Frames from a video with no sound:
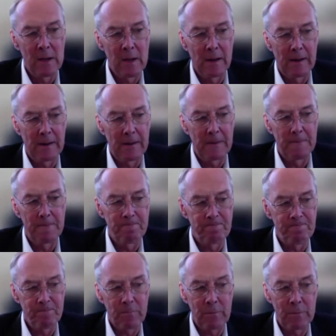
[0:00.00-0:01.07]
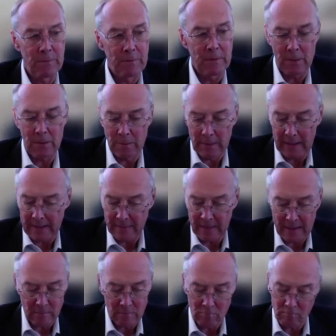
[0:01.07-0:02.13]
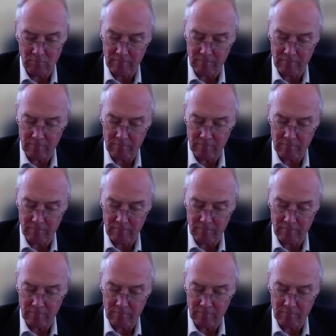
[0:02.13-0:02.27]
And then